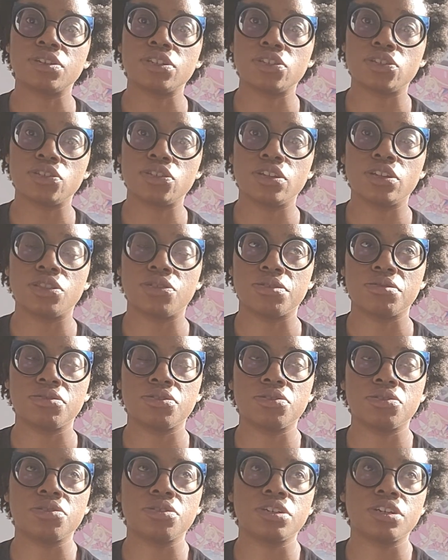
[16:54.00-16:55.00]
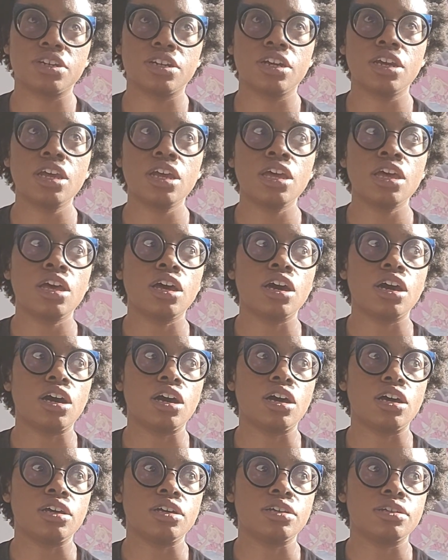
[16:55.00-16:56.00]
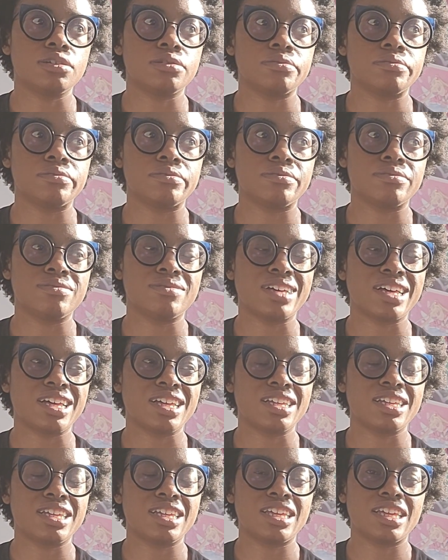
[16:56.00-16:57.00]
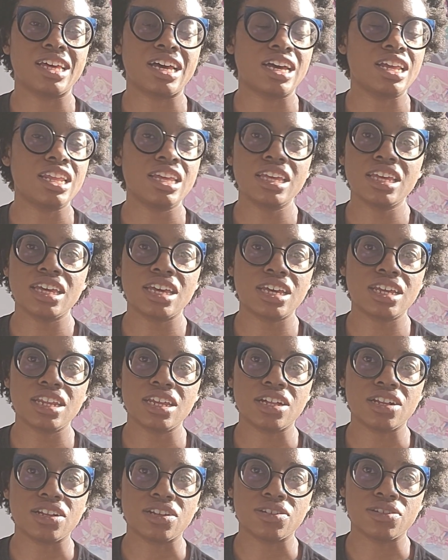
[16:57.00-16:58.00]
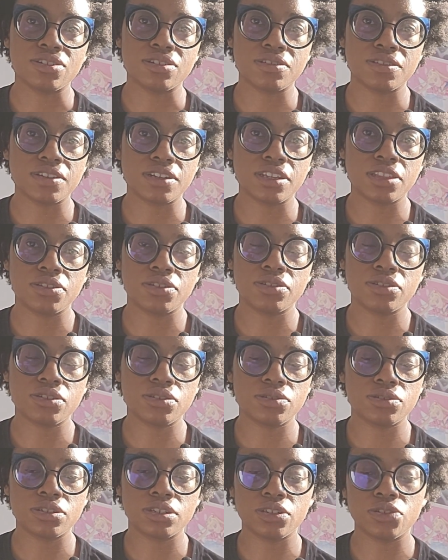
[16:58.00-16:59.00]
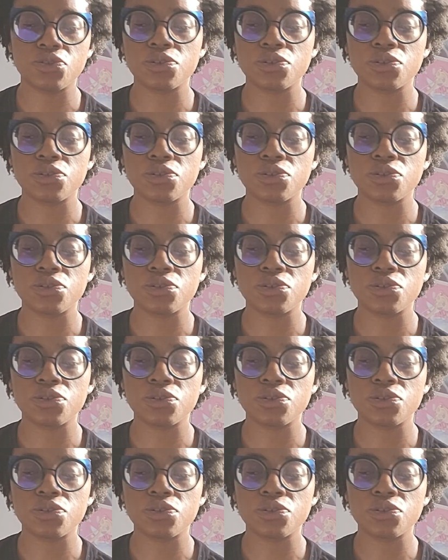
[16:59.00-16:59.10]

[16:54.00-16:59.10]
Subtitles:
went to the thrift store. I didn't get any clothes from the thrift store.